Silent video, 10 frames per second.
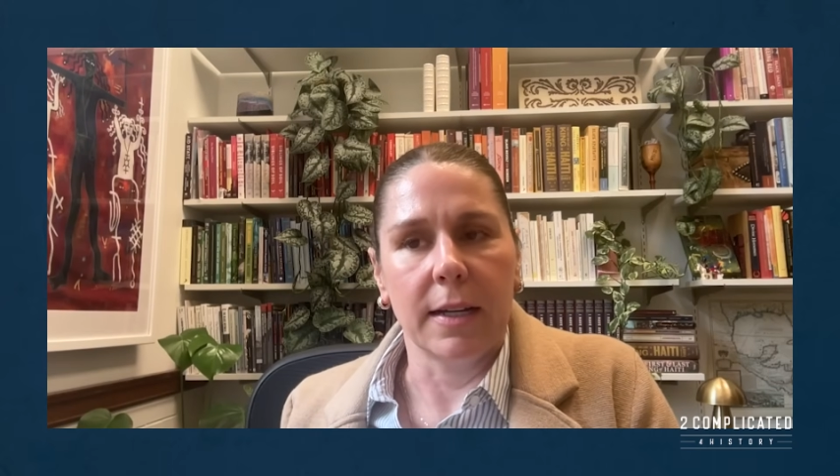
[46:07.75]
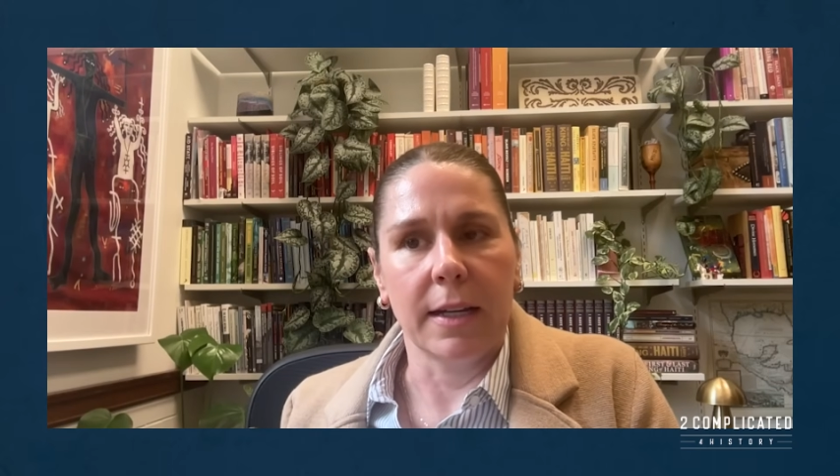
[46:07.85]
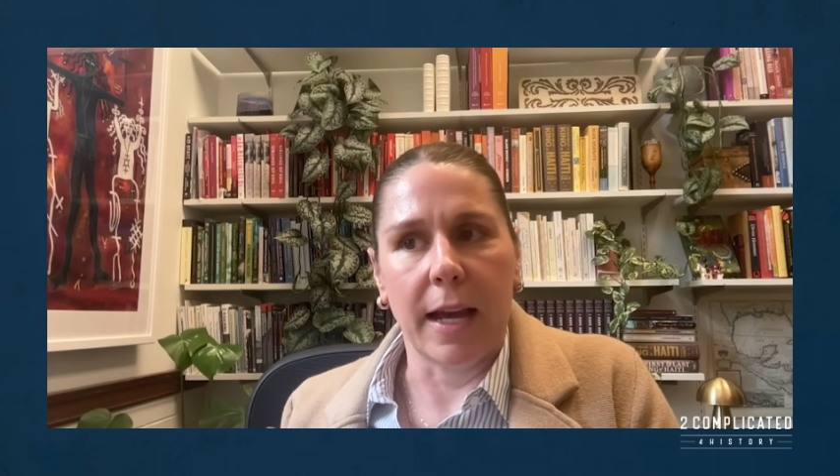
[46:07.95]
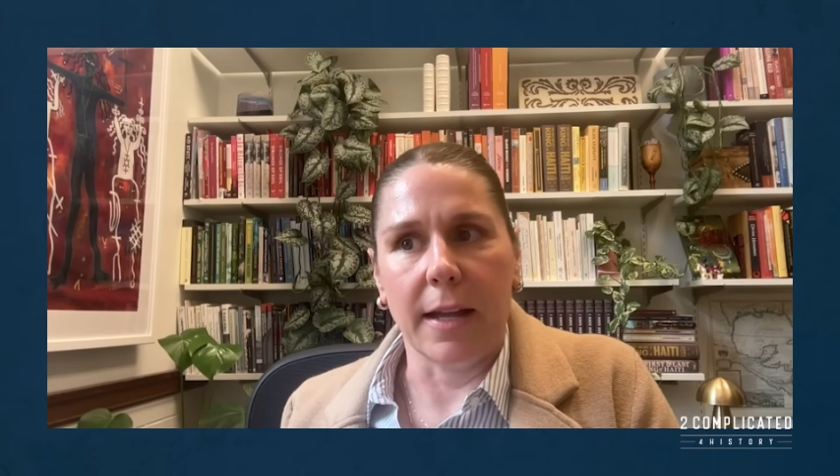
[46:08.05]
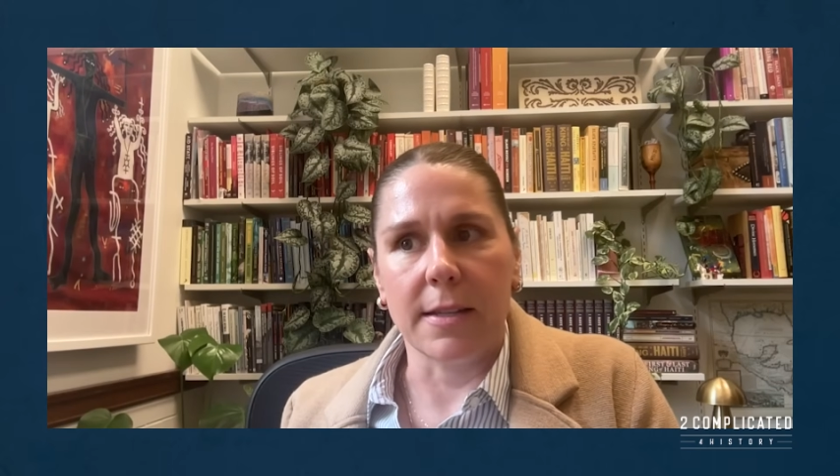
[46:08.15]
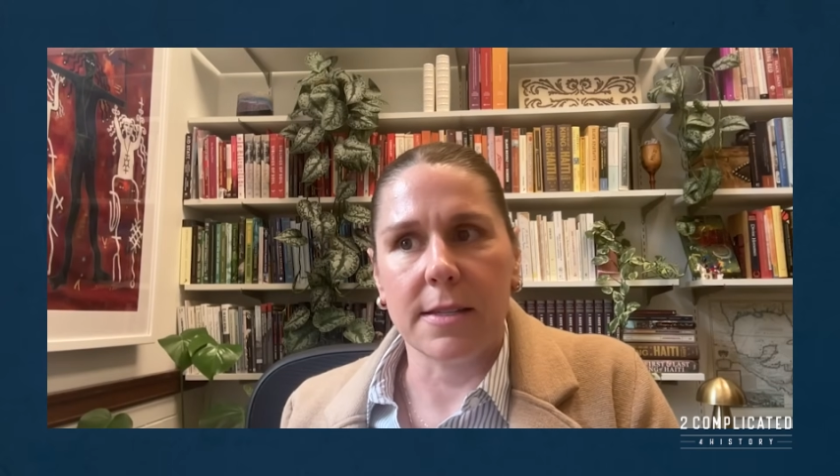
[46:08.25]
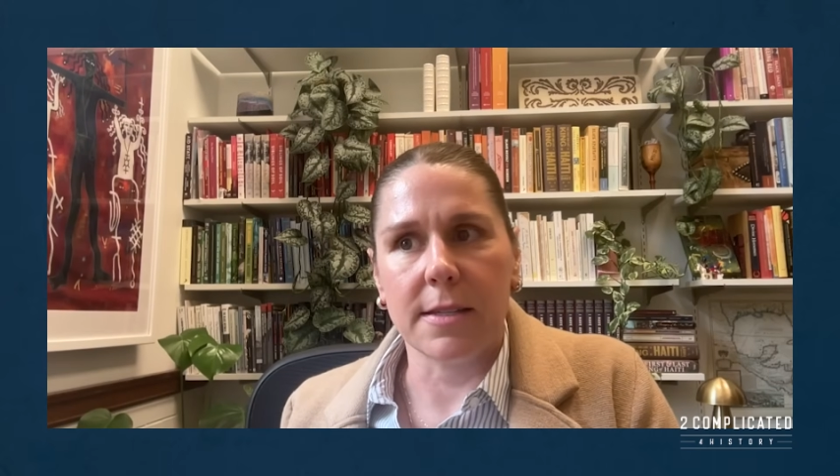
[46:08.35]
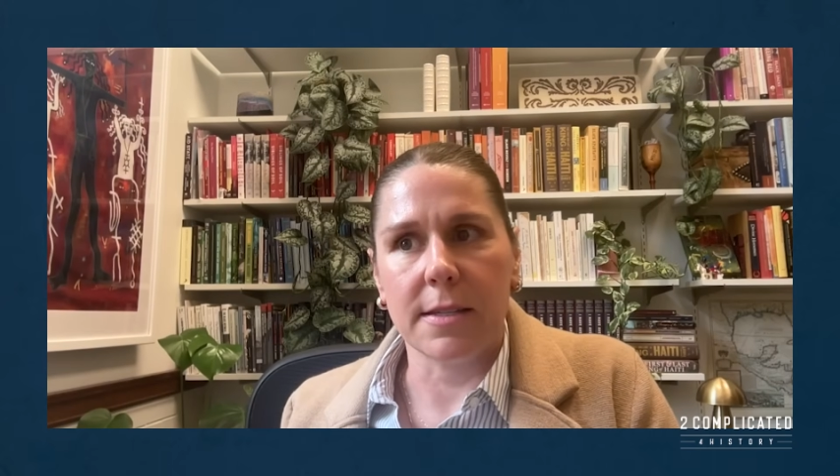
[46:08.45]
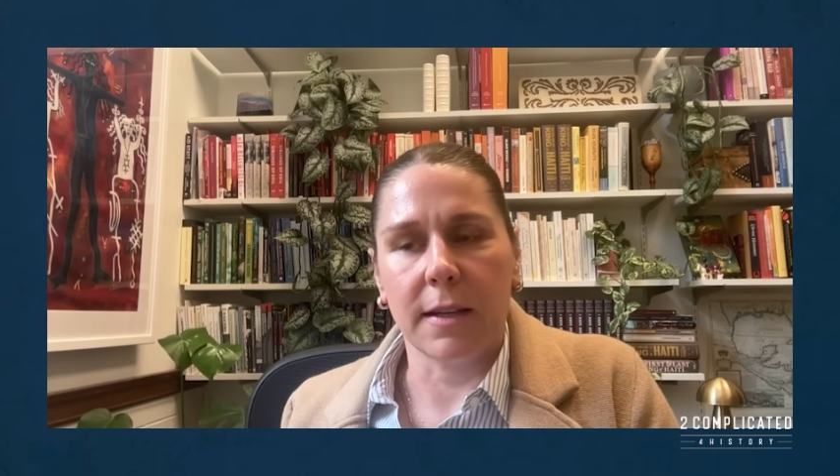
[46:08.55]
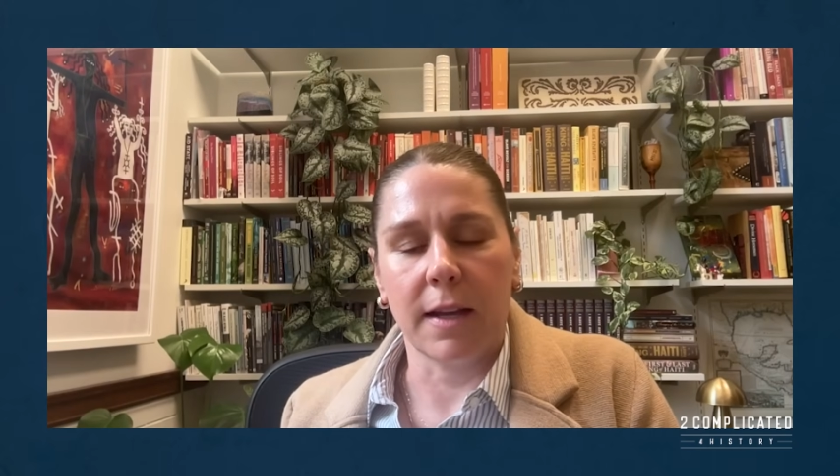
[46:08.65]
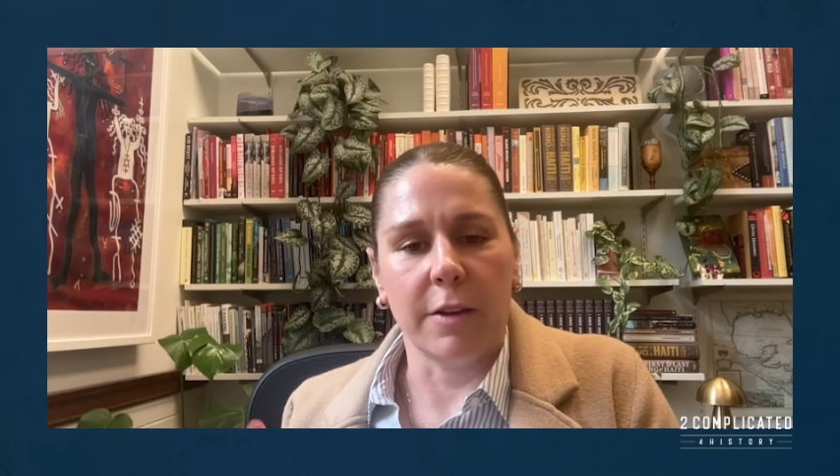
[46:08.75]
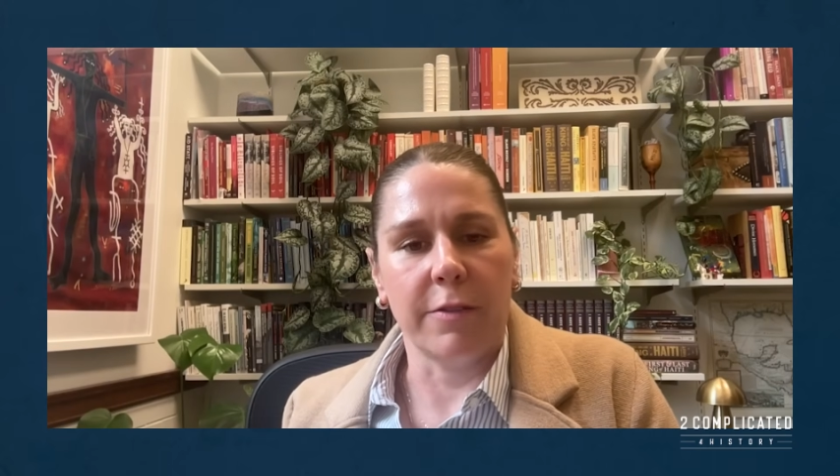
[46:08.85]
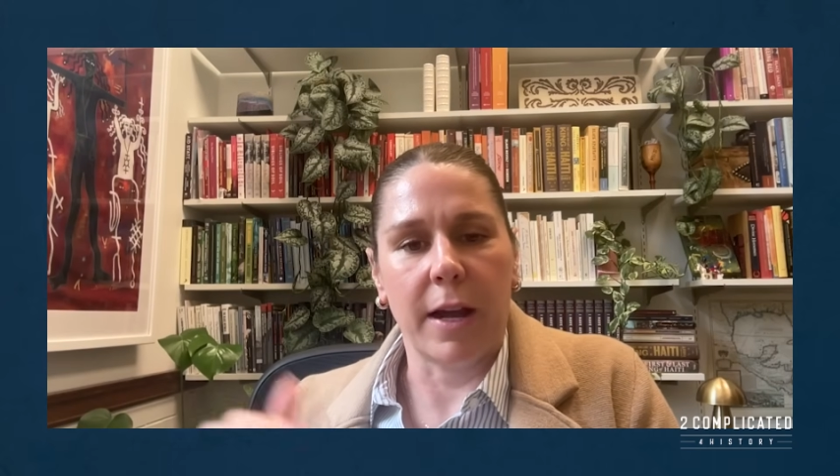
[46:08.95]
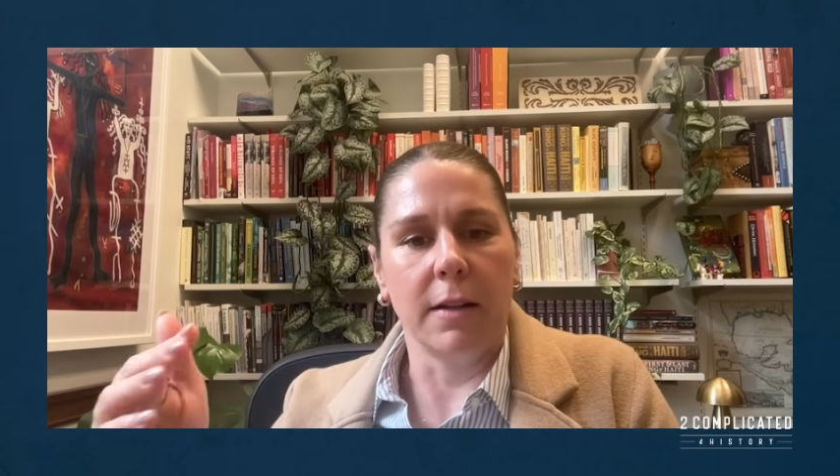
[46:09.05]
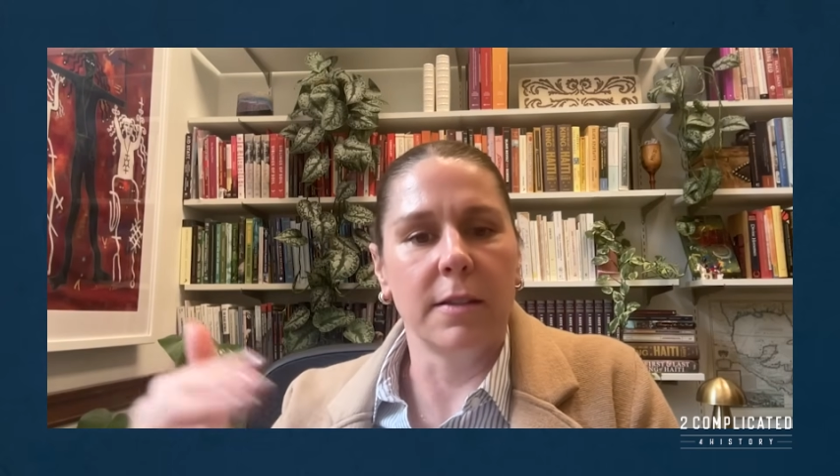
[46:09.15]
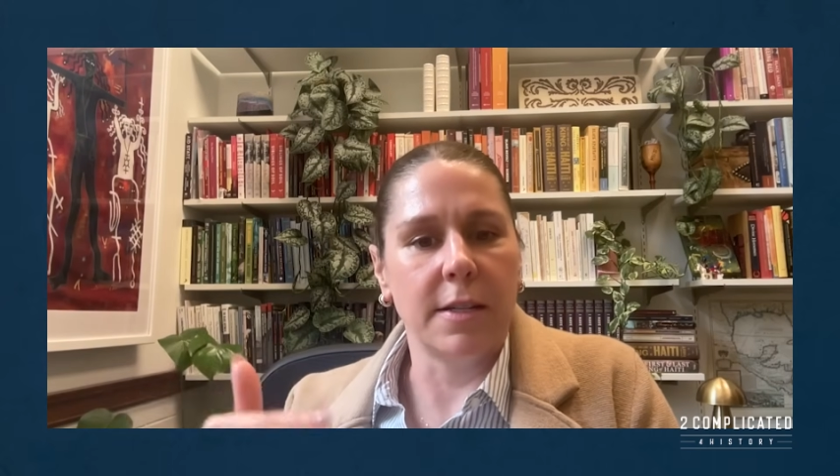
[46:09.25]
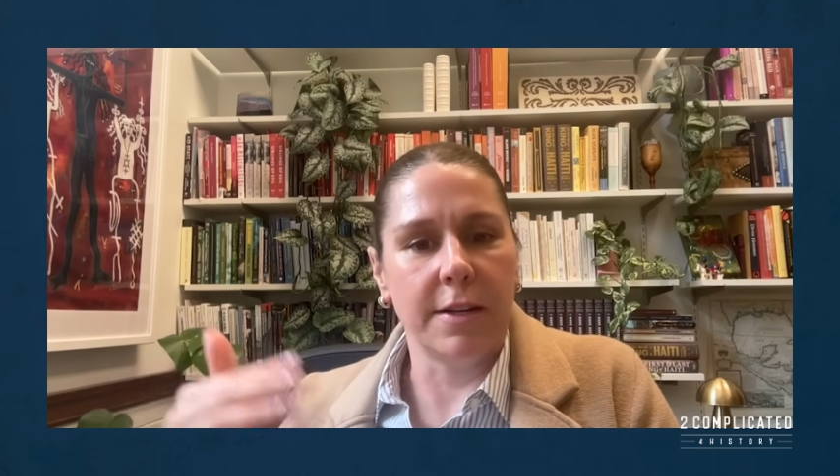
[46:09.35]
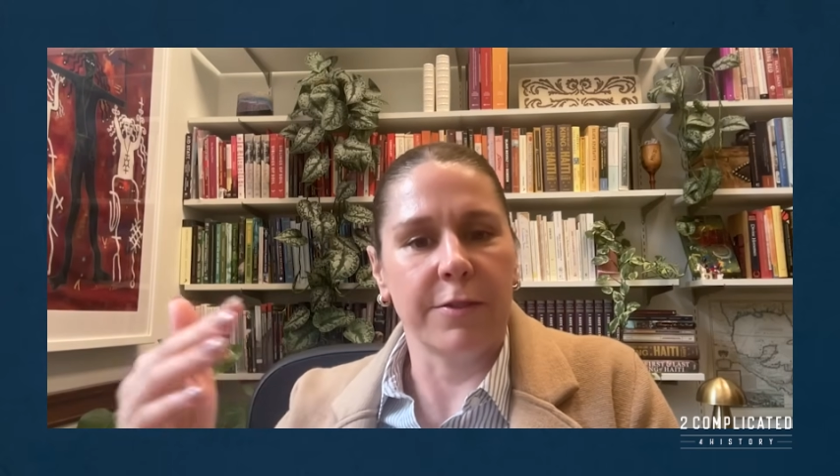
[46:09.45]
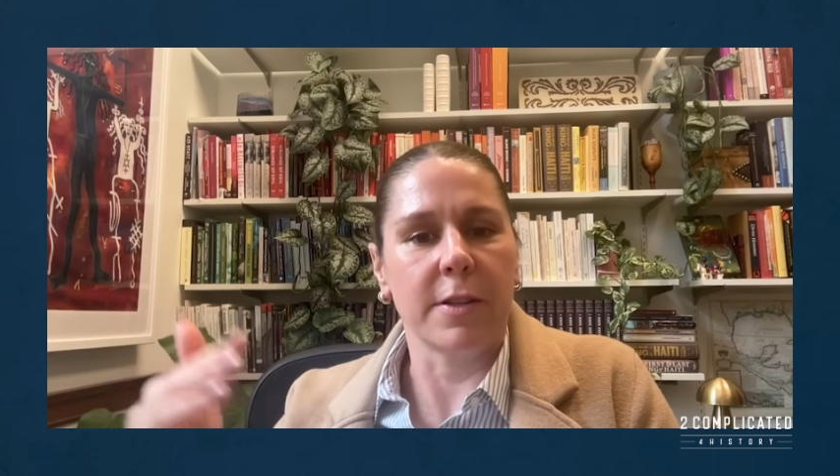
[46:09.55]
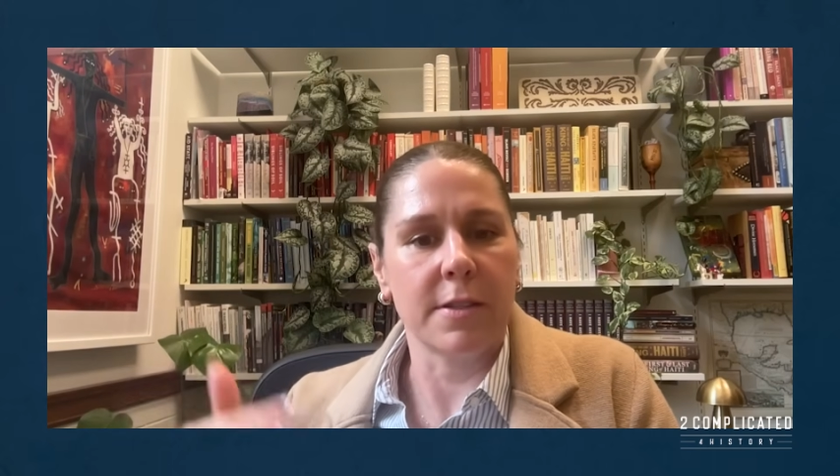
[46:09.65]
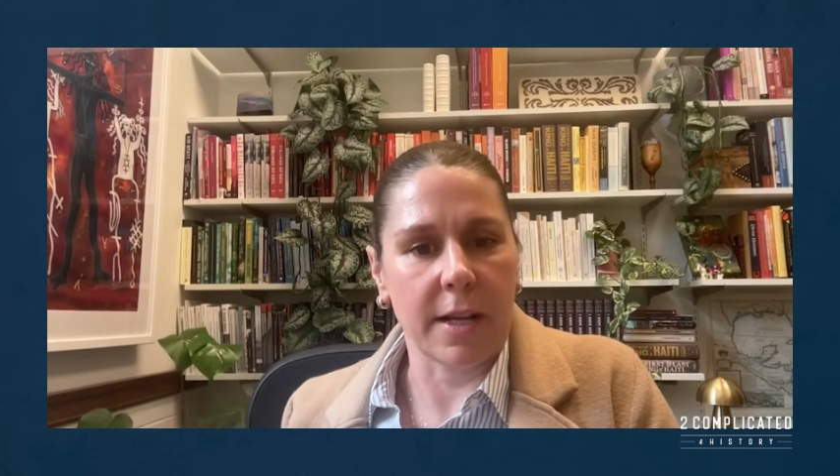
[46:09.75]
gets kind of held to different